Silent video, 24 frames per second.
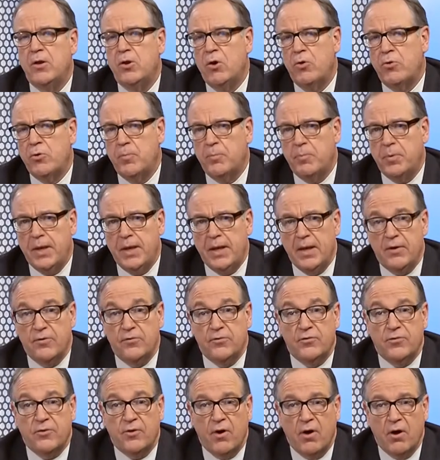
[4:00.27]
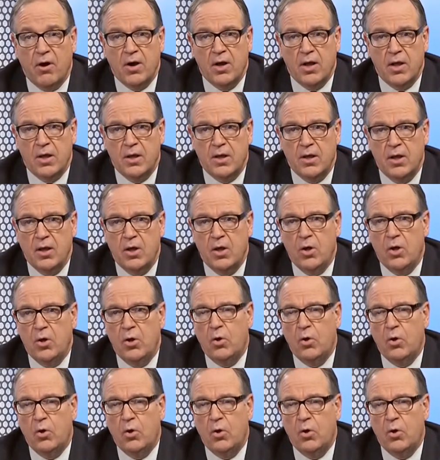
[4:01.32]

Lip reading: they know the bleed has started,